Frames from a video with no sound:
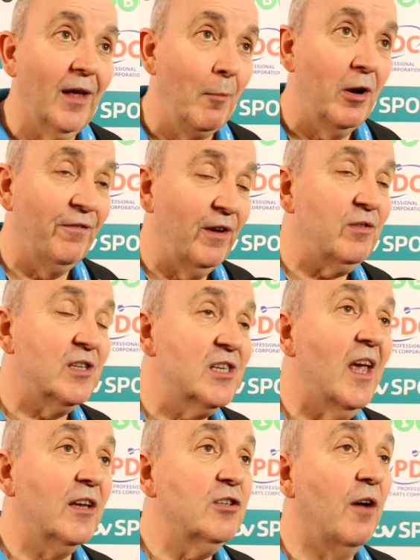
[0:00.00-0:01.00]
I'm only
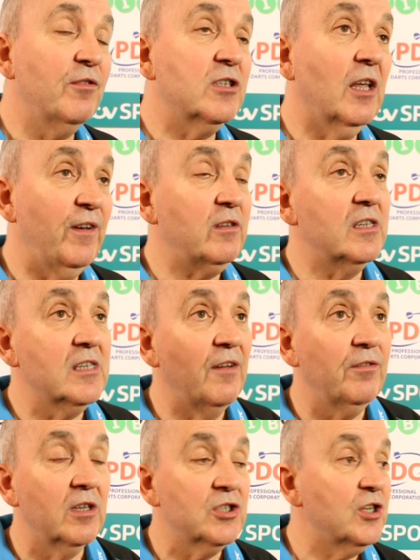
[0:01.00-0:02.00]
56, obviously,
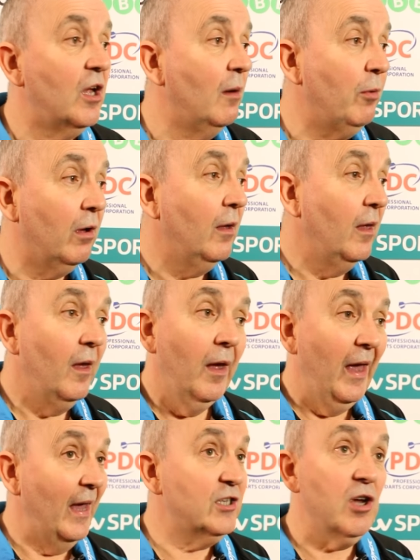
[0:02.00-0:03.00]
57 this year, but
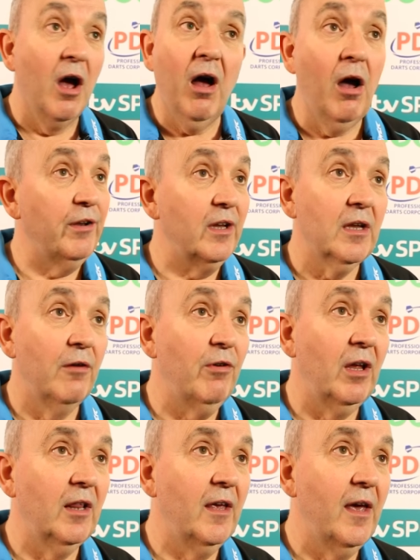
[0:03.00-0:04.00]
it's hard, it
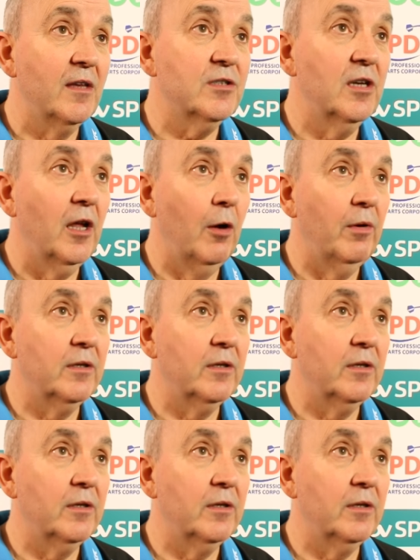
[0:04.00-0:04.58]
really is, you know.